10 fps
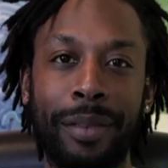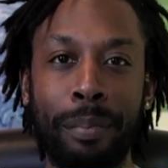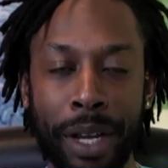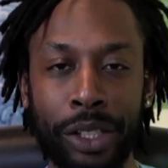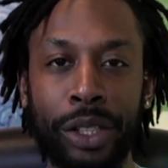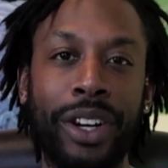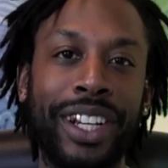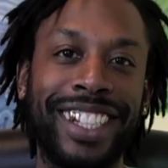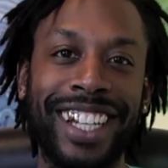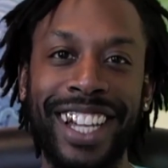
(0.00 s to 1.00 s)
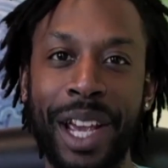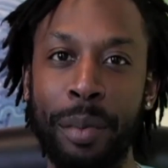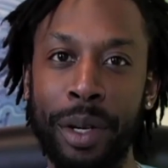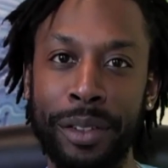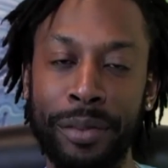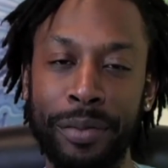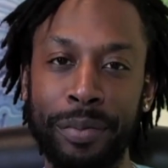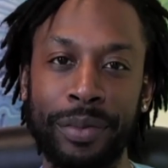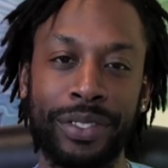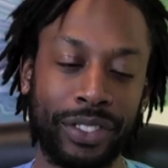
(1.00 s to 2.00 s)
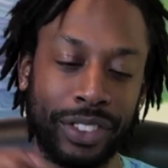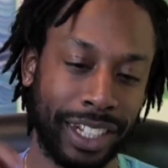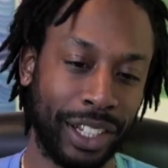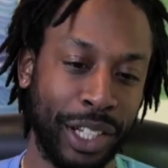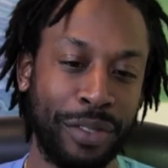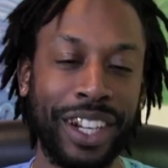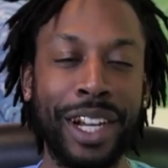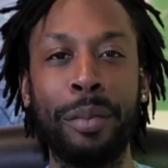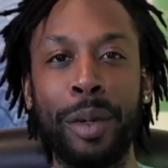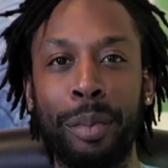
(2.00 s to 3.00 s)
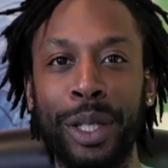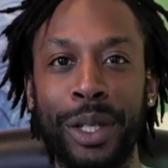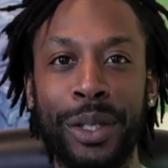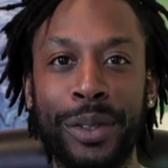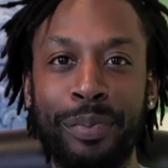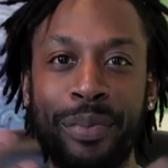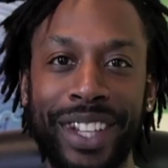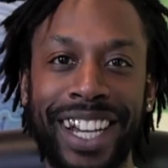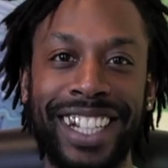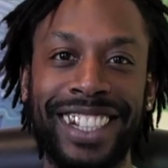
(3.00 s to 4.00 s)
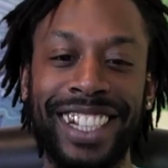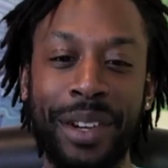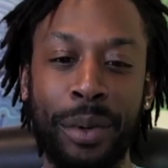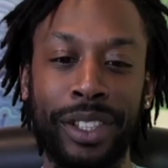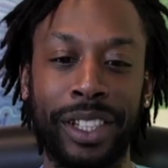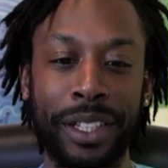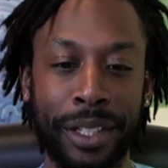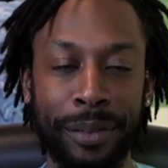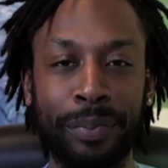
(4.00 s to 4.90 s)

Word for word: Make sure y'all hit that like button, leave a comment below, and say what's good.